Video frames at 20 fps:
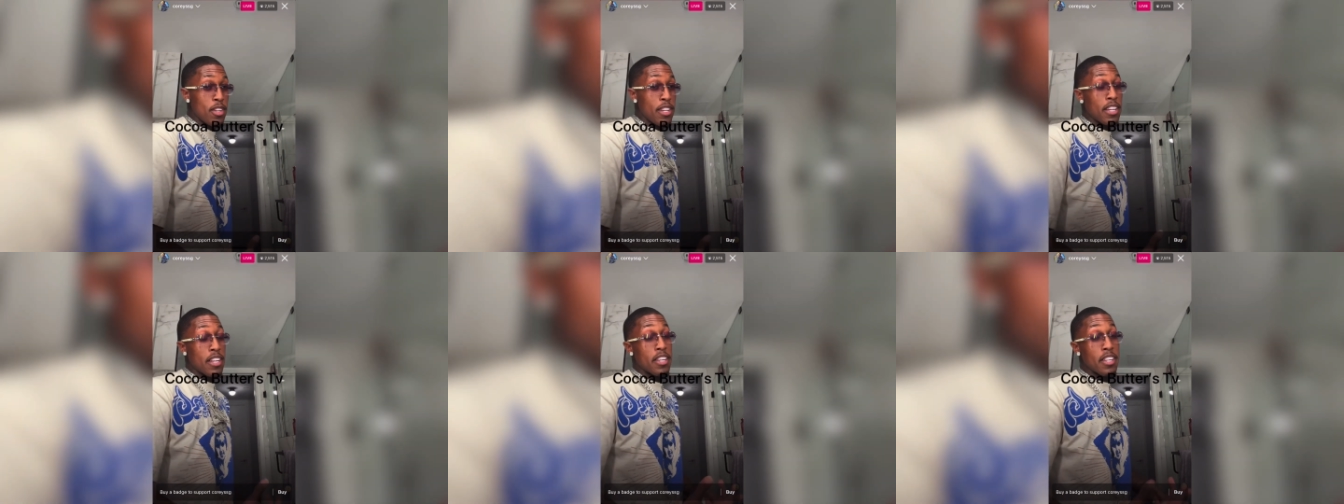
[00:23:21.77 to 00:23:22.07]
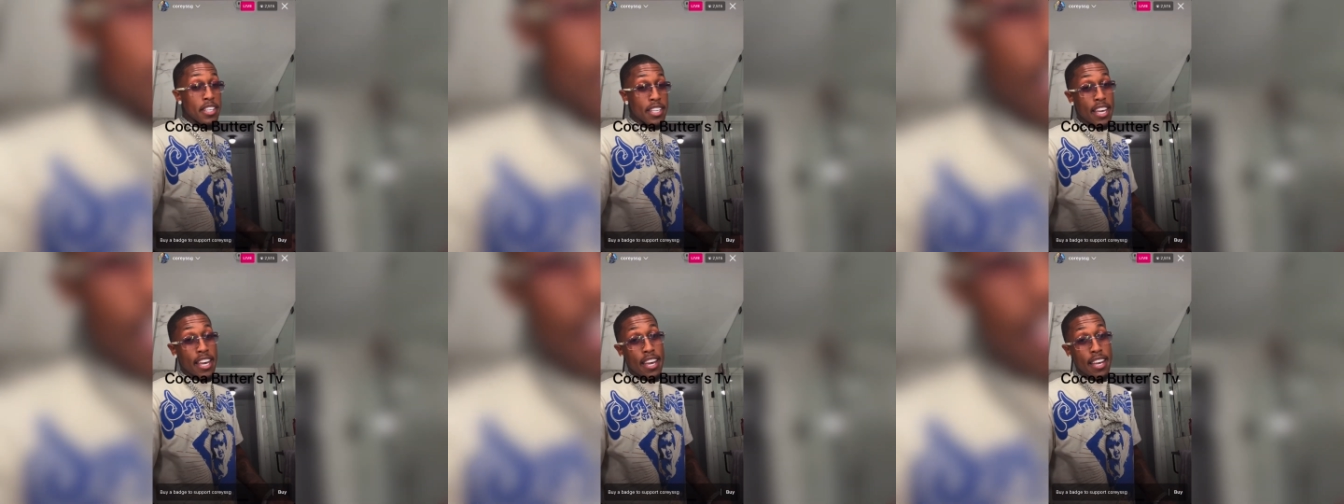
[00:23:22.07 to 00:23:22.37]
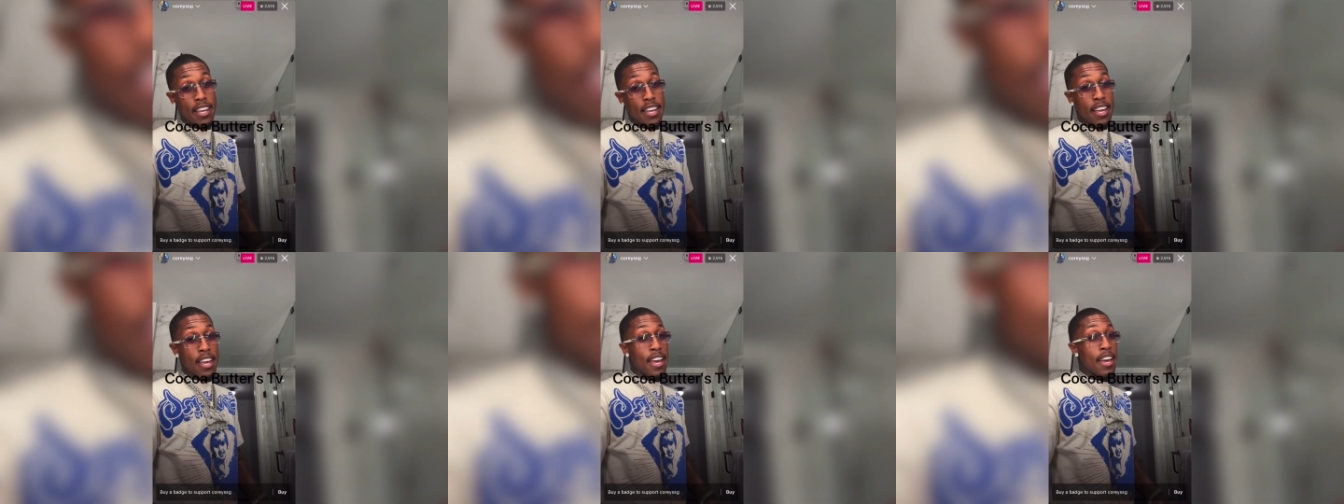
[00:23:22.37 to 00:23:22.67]
look at
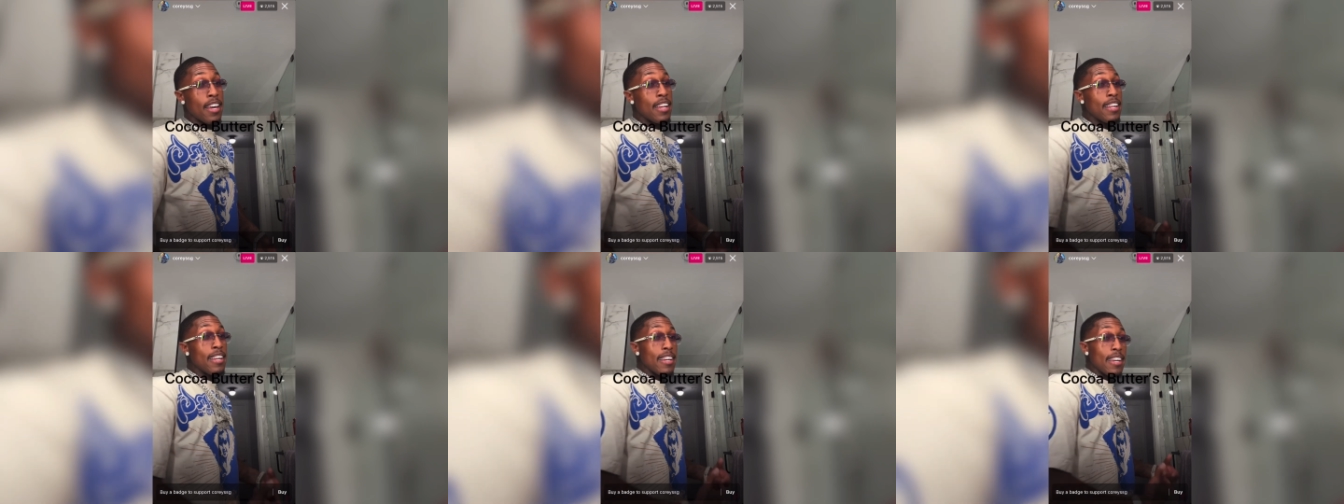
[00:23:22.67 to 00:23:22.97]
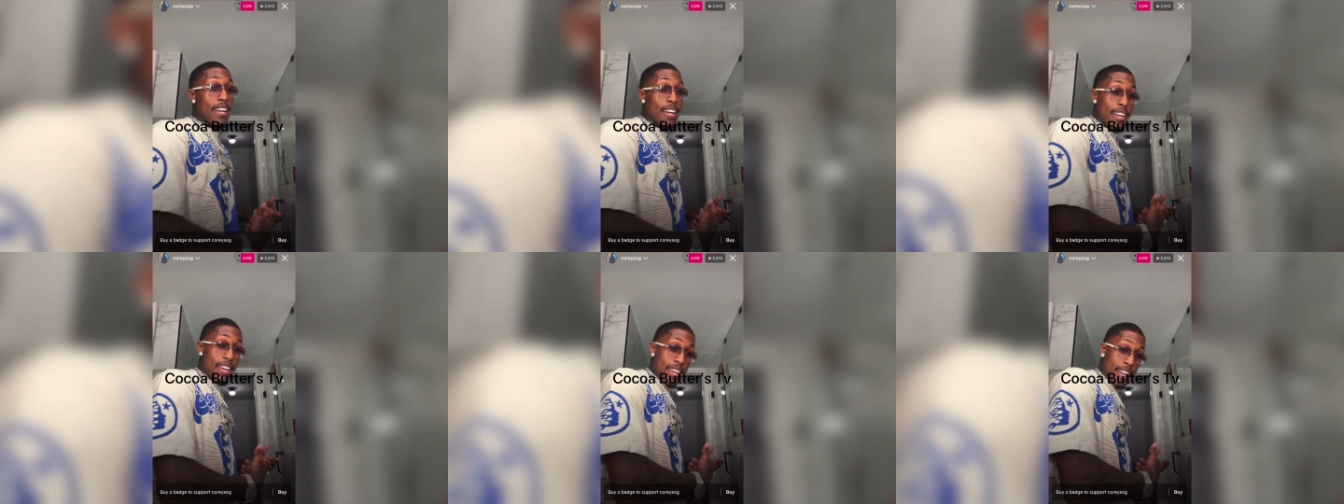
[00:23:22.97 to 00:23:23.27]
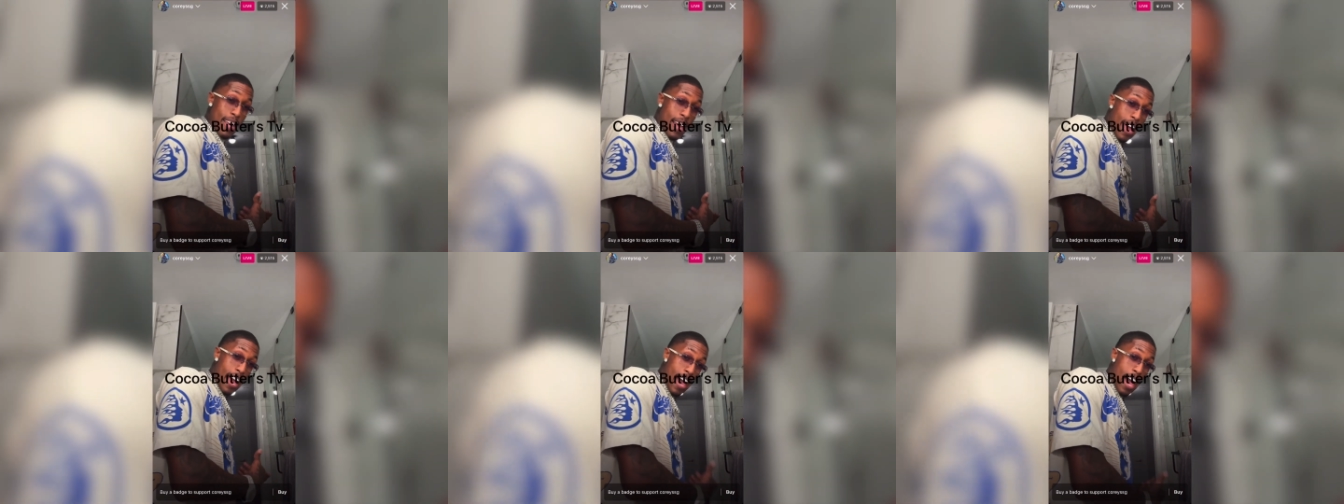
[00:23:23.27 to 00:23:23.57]

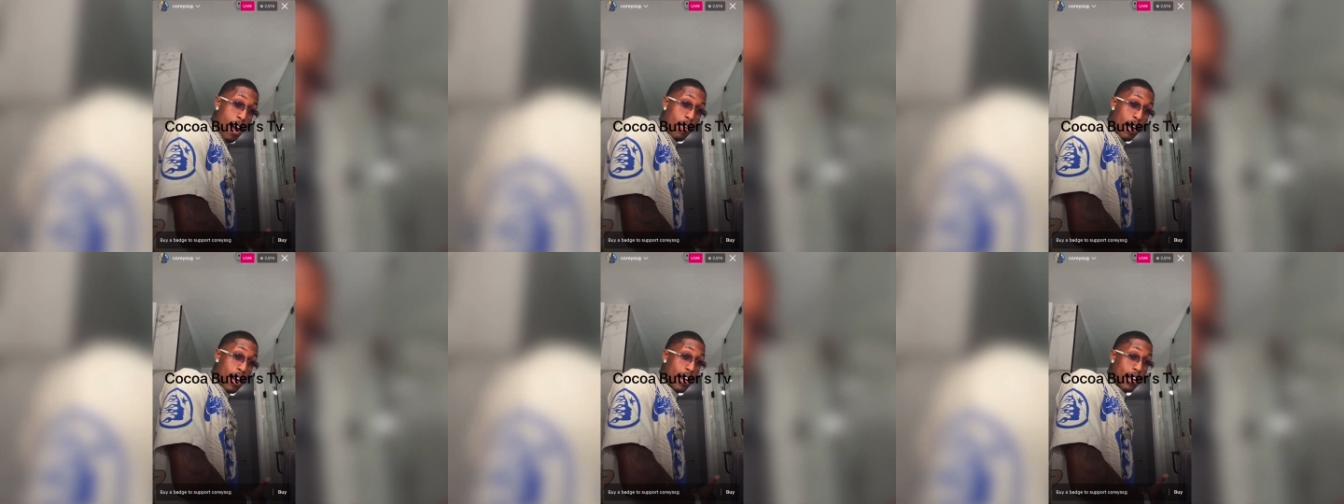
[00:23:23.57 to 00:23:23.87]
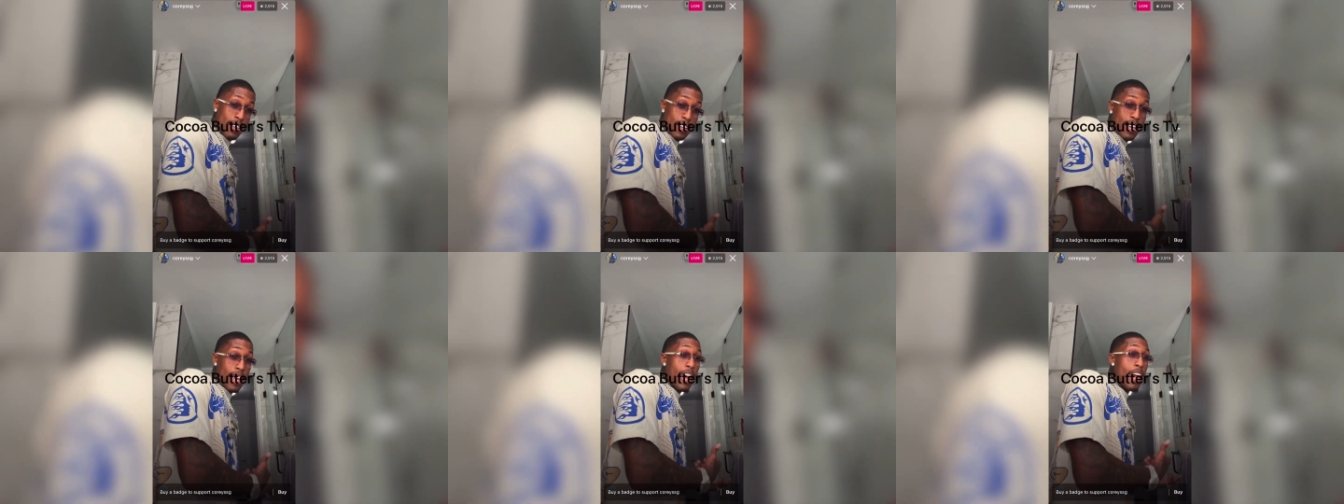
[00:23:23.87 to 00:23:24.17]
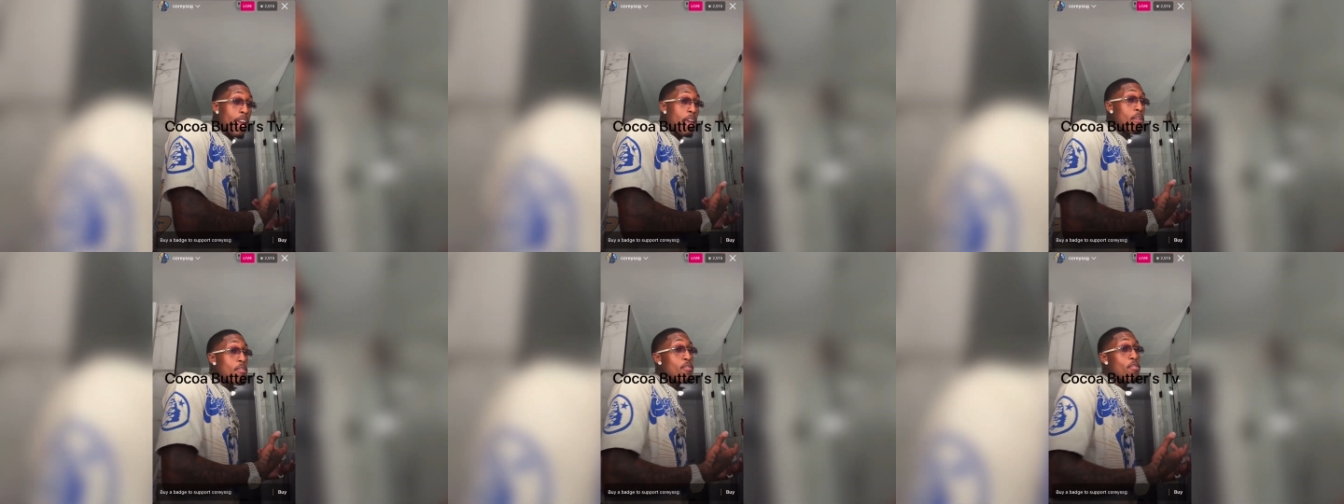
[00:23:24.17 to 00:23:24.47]
how I came
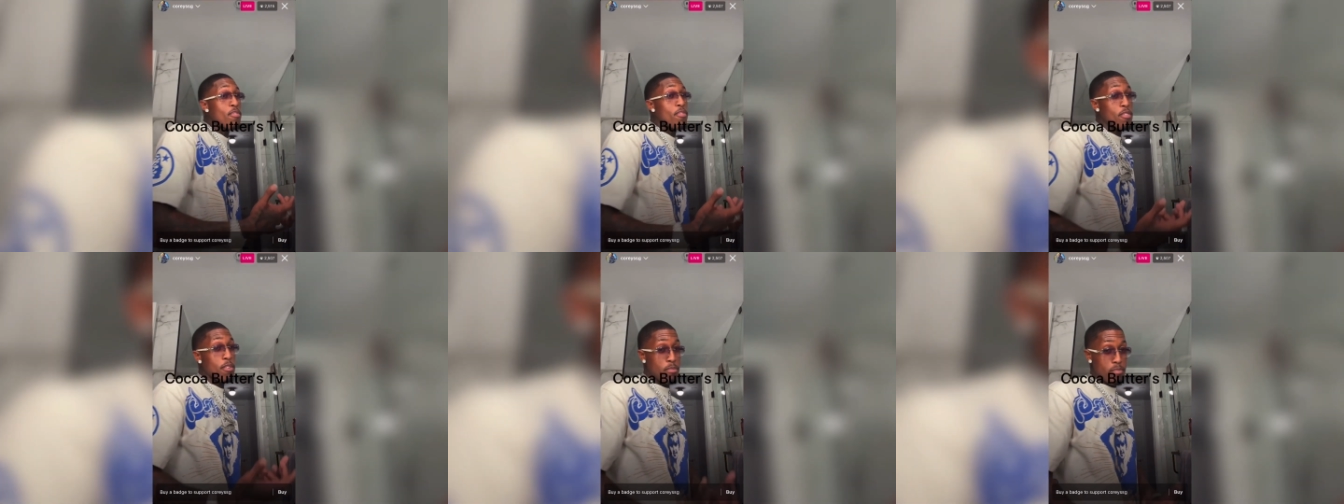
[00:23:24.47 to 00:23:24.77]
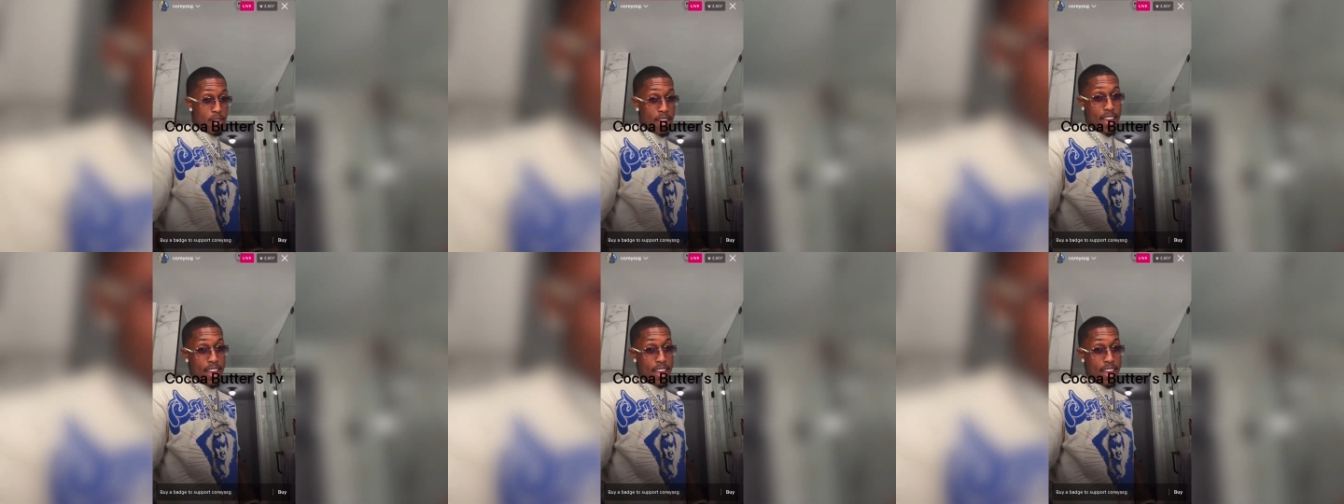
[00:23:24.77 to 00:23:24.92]
from that.